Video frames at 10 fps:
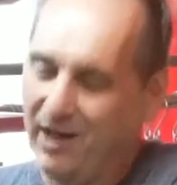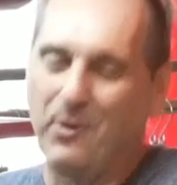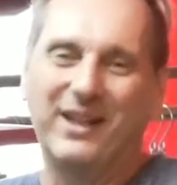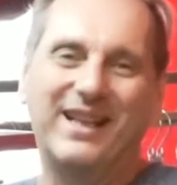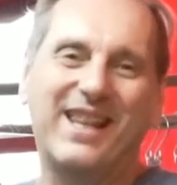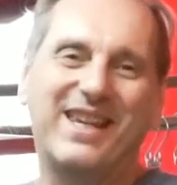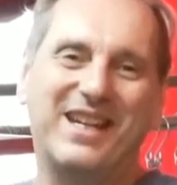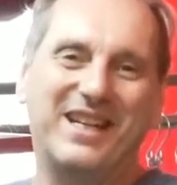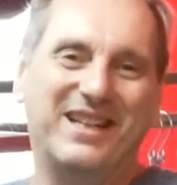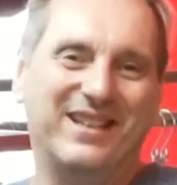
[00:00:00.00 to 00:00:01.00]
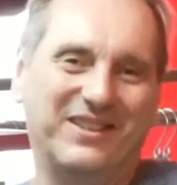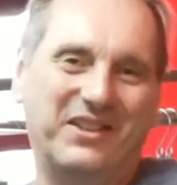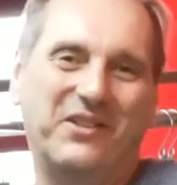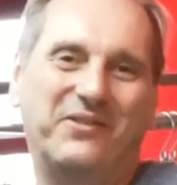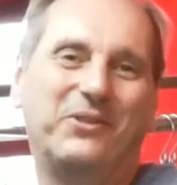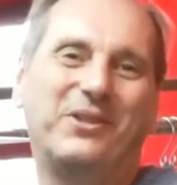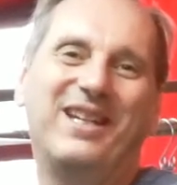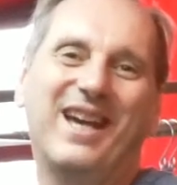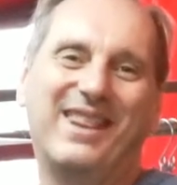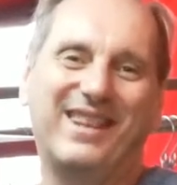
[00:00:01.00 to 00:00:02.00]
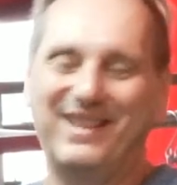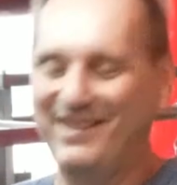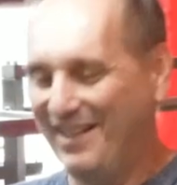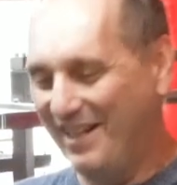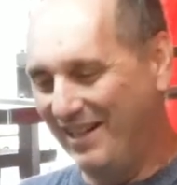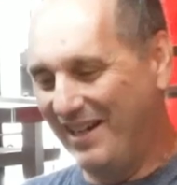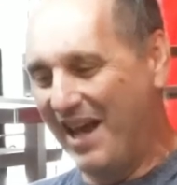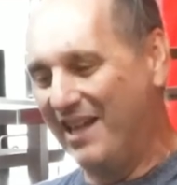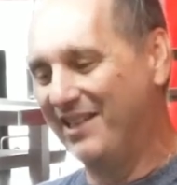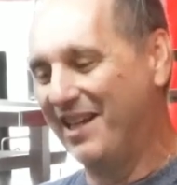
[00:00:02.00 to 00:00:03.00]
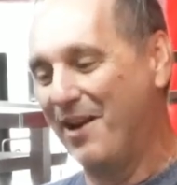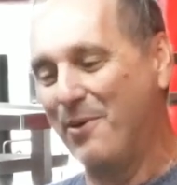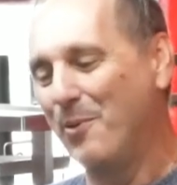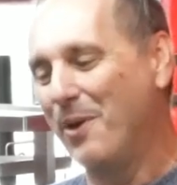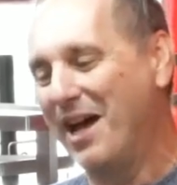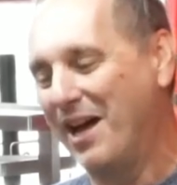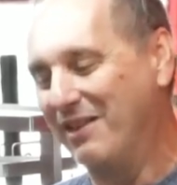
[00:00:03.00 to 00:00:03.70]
I want another year of looking at this thing and saying, wow.